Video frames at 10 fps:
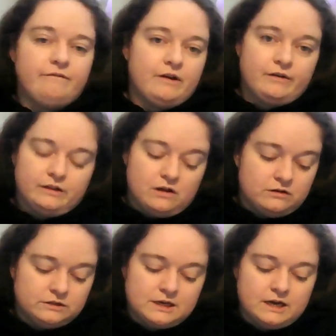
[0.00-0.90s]
very
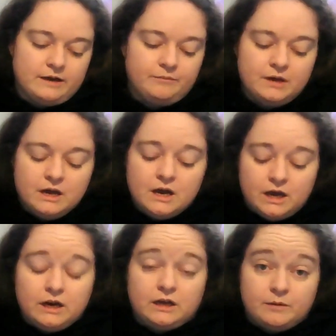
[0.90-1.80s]
long time,
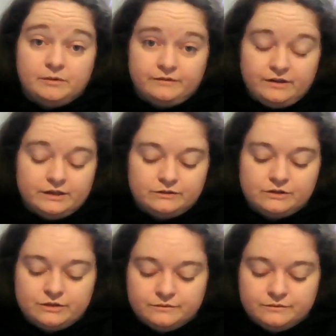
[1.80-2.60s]
in a couple of years.